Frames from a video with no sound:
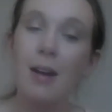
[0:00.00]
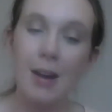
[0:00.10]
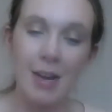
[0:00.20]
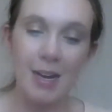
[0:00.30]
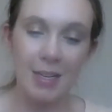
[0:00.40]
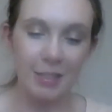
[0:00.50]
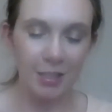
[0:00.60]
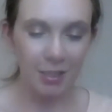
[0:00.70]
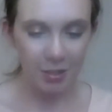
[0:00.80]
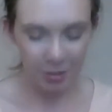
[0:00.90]
And
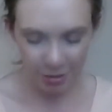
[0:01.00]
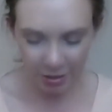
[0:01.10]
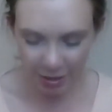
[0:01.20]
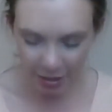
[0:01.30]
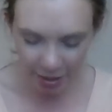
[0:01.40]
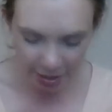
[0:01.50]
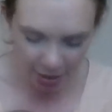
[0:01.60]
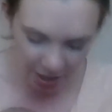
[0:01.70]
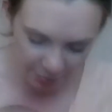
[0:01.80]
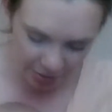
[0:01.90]
you got the
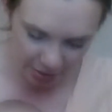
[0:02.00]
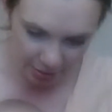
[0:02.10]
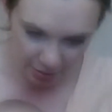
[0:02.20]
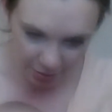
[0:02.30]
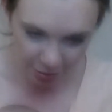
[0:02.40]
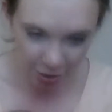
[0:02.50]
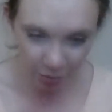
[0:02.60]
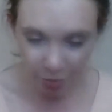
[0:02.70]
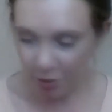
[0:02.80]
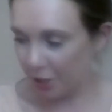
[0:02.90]
hiccups. Oh
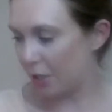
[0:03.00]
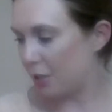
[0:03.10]
boy.